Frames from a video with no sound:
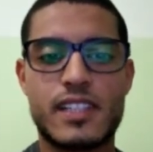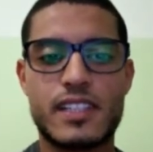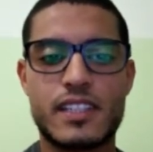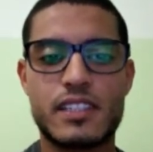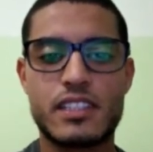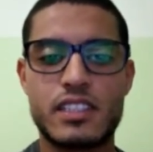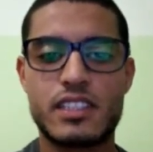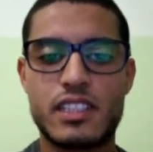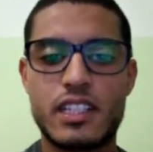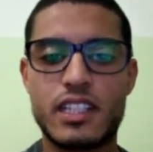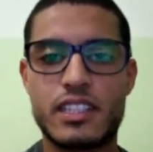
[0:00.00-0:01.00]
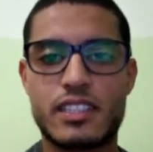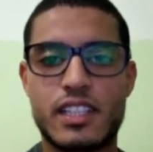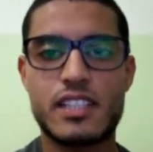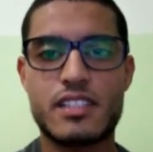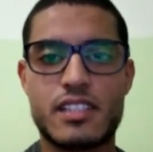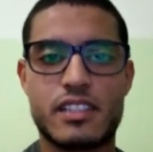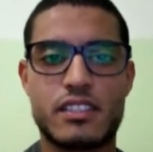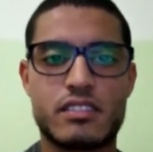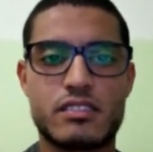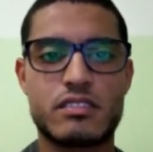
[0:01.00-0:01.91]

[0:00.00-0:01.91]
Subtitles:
like really testing.